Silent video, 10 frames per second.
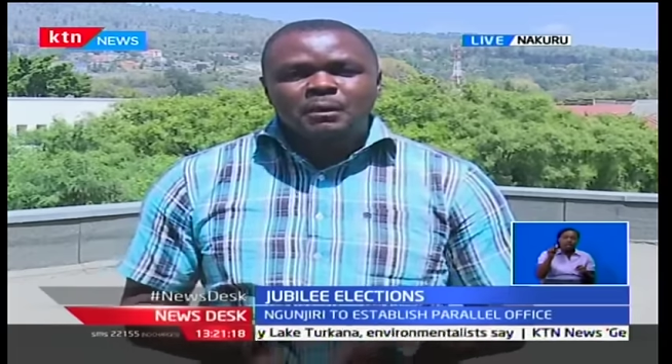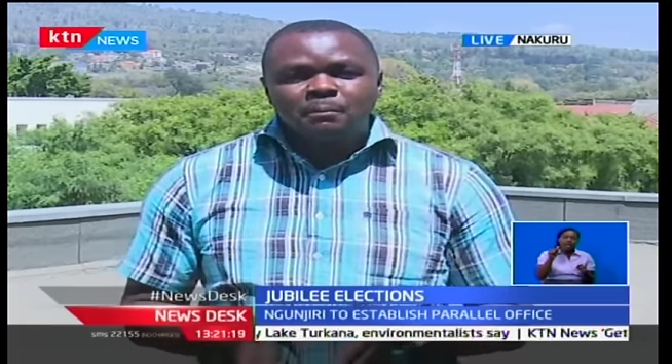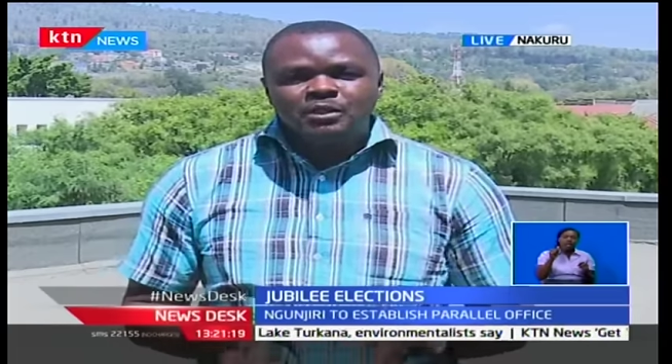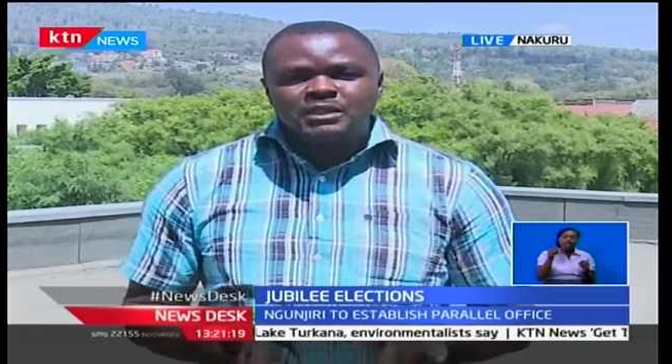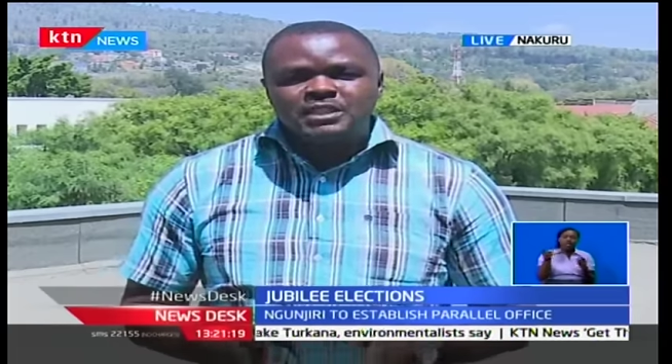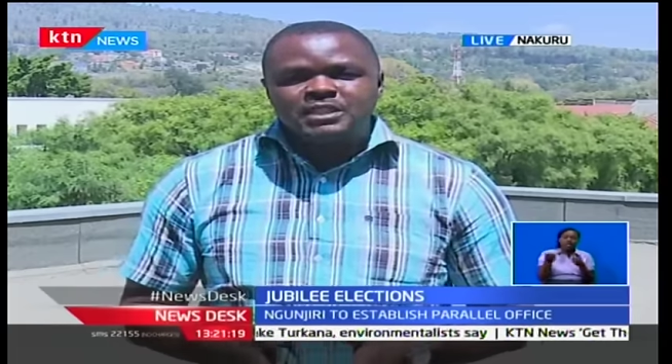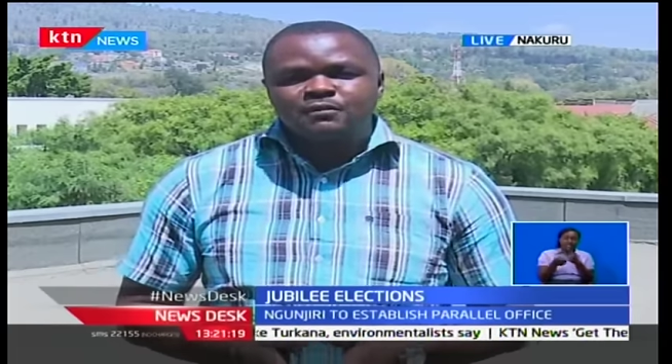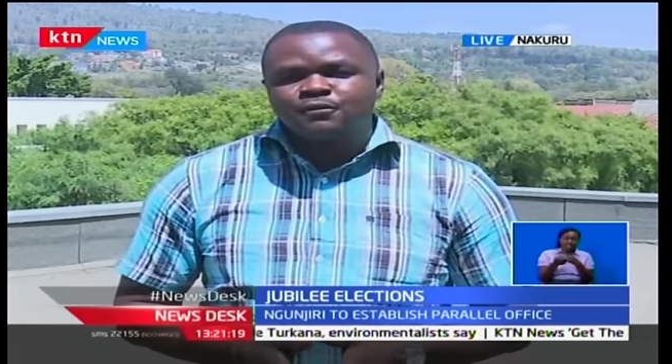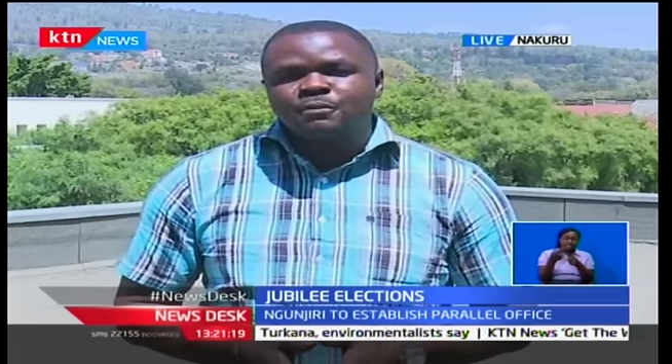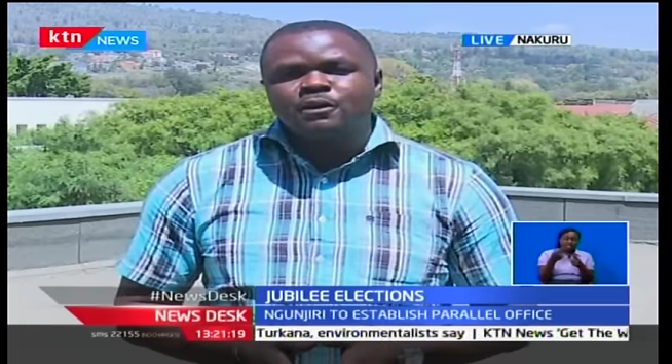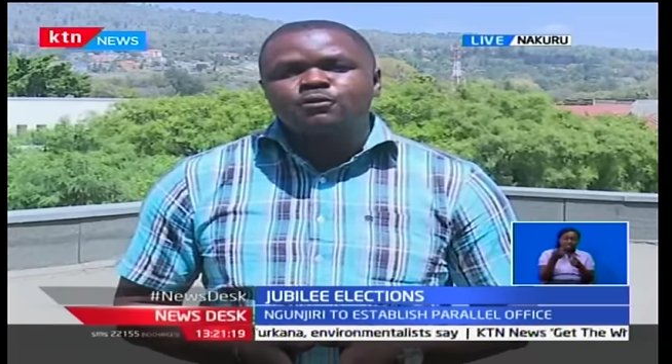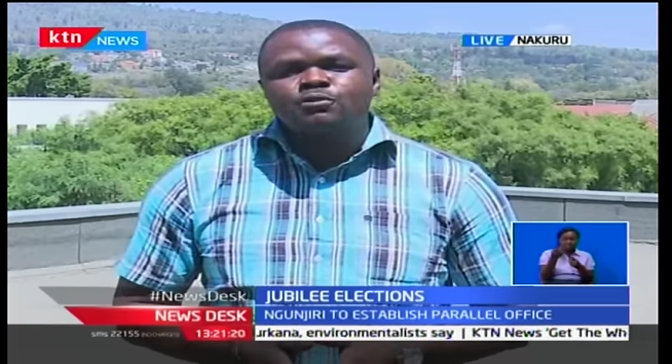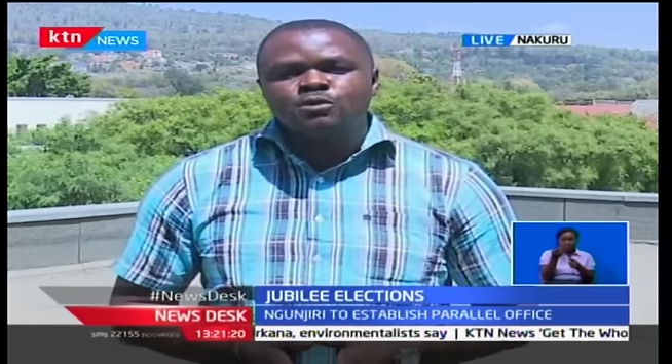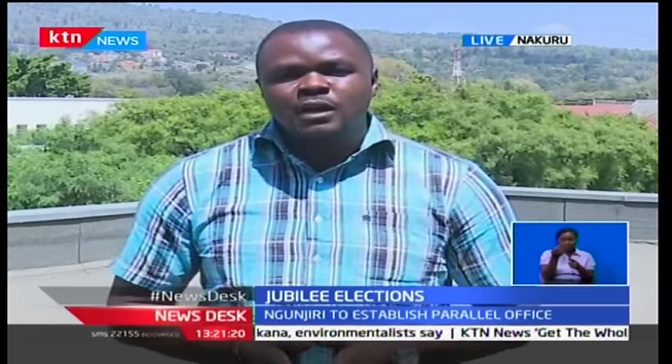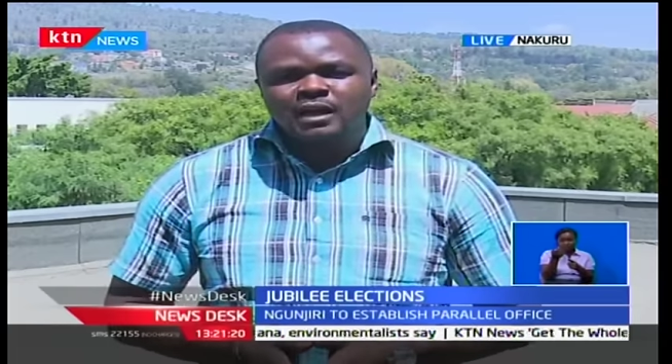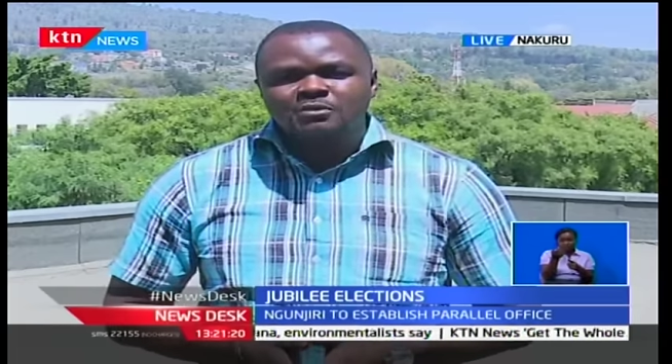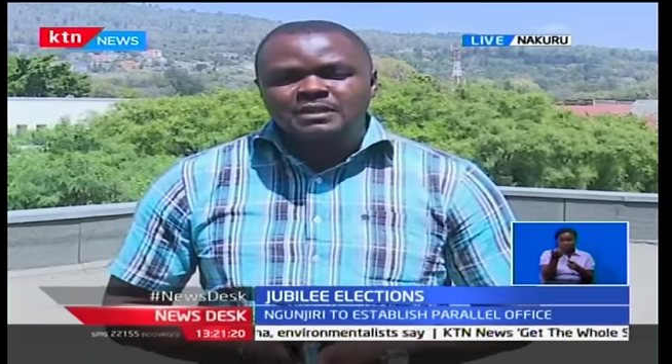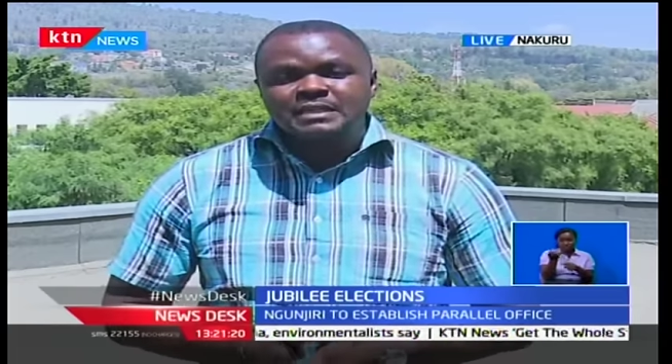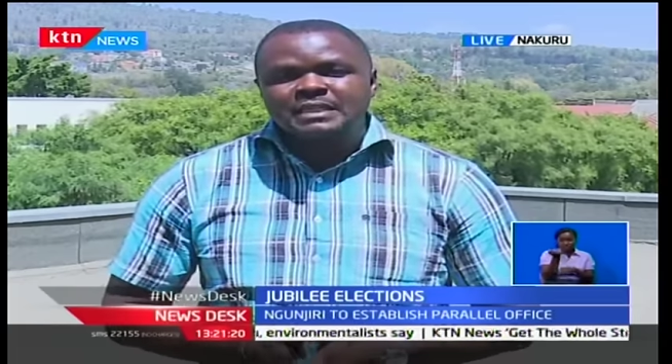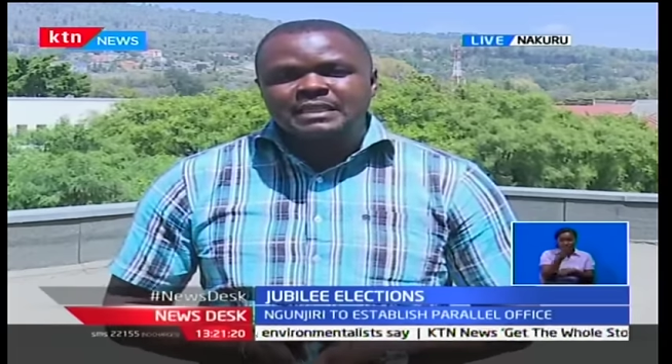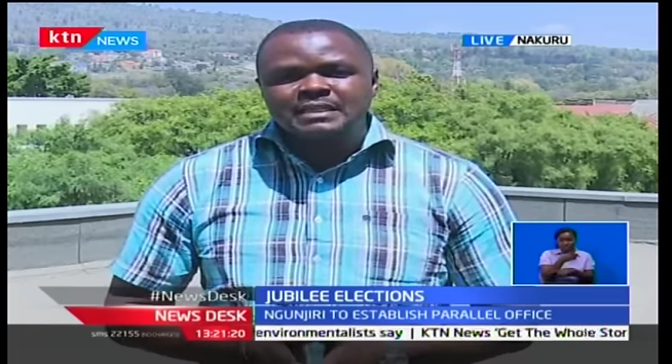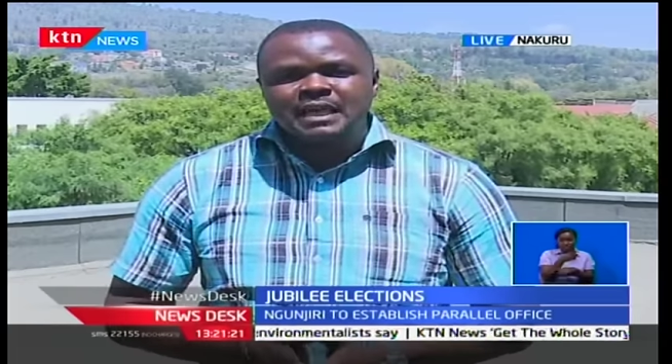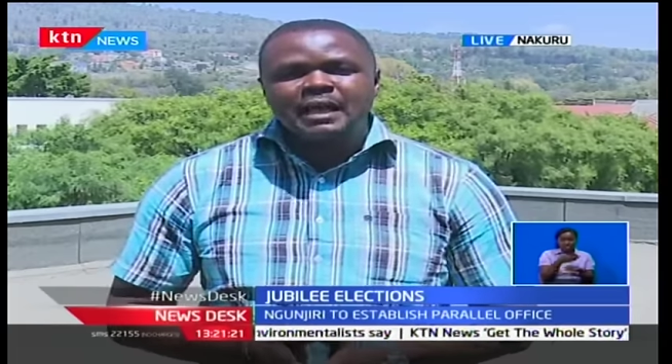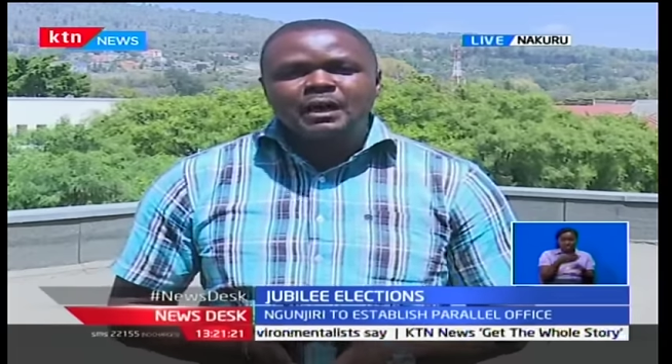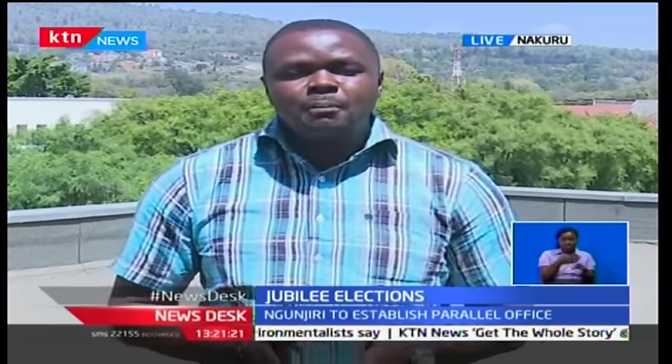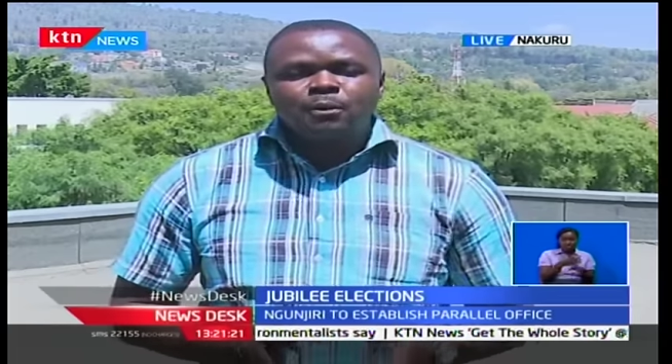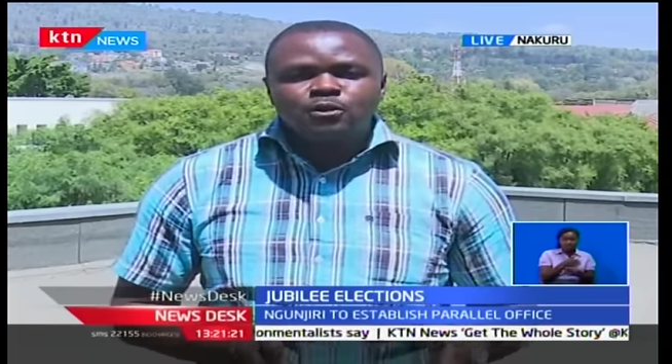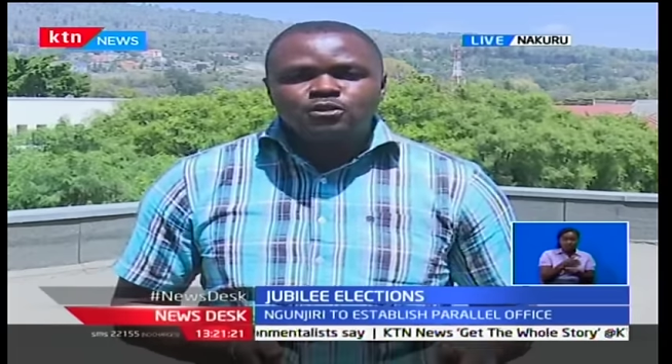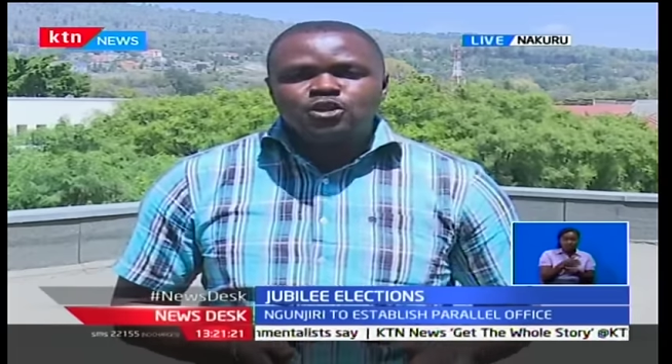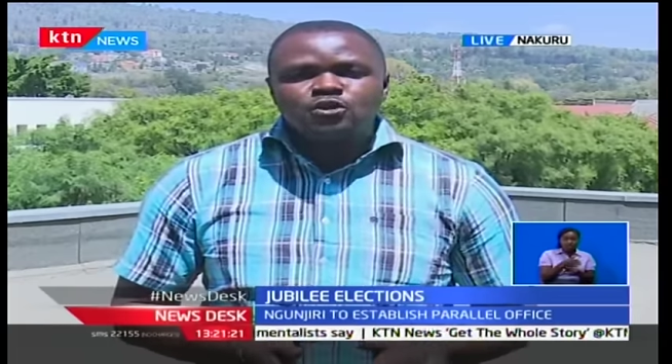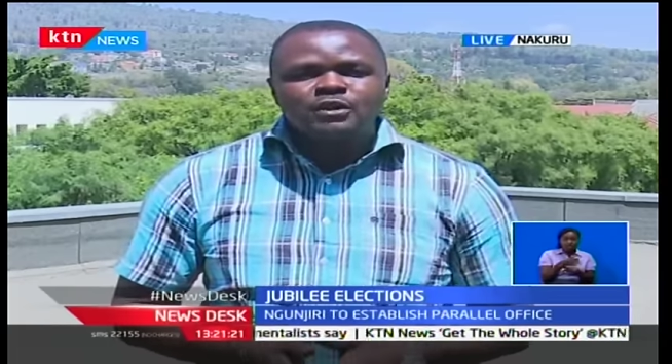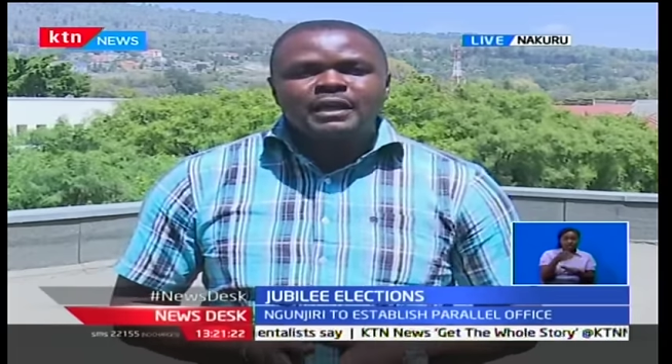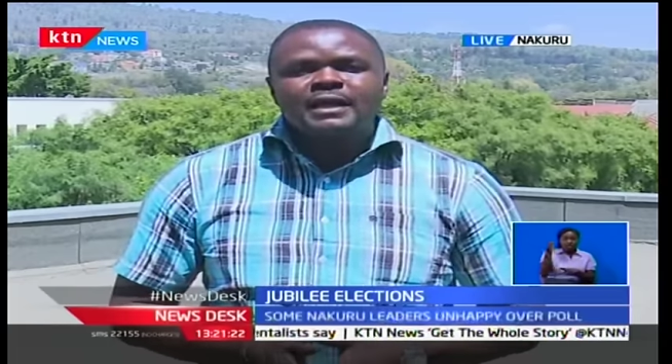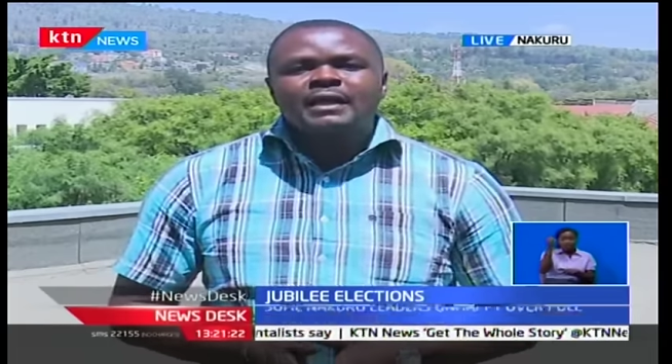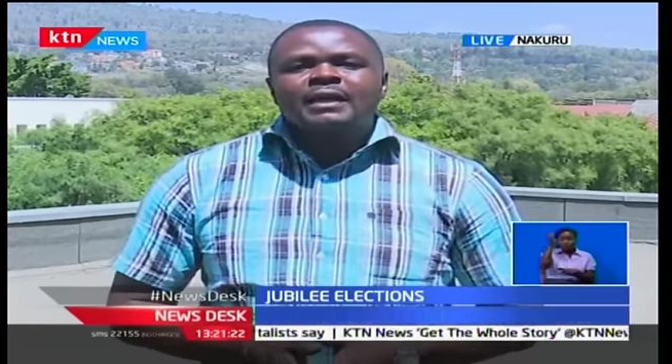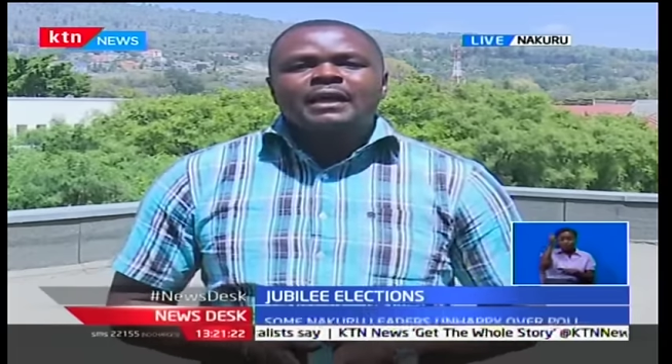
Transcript: politician from Nakuru County, Senator Paul Njoroge,